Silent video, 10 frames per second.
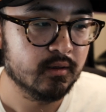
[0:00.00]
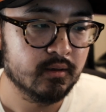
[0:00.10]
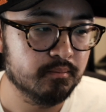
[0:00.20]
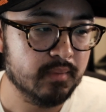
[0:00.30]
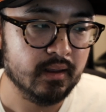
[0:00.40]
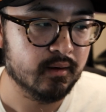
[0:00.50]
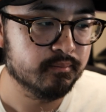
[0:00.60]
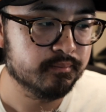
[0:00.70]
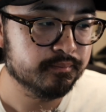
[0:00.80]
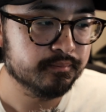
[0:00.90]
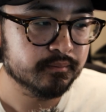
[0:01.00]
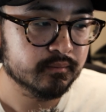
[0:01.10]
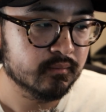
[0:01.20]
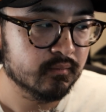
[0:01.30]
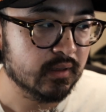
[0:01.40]
Man,
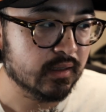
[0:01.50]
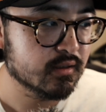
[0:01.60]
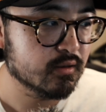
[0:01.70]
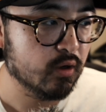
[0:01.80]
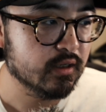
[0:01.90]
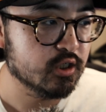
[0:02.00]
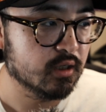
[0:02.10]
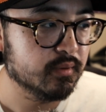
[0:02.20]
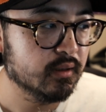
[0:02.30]
that's quite a jump.